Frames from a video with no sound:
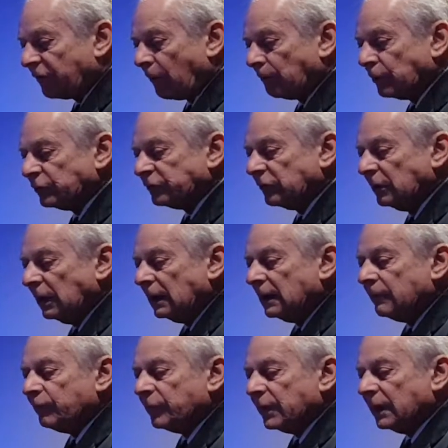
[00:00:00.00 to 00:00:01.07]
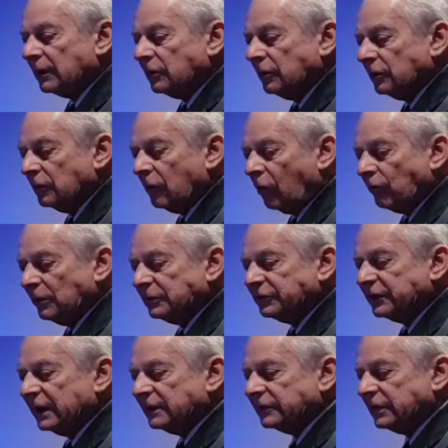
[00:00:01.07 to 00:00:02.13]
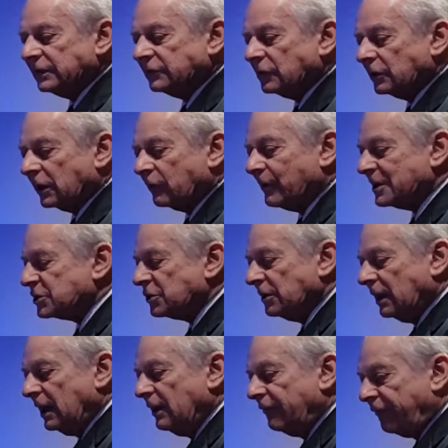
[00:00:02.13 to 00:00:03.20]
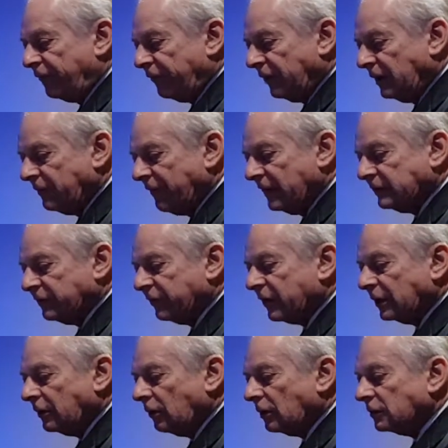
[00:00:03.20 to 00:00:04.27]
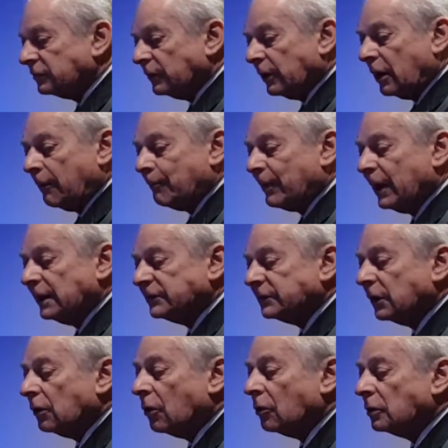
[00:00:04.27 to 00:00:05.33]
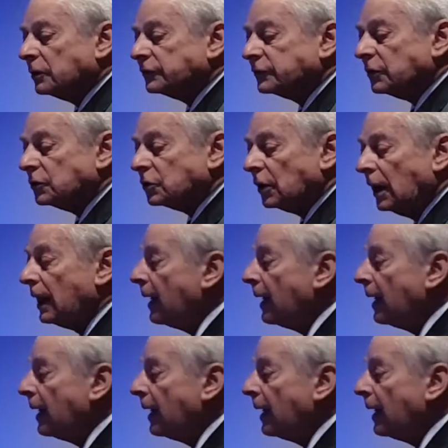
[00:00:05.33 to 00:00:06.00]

from Bristol, always says it's not a question if invasive cardiology will replace the coronary surgeon,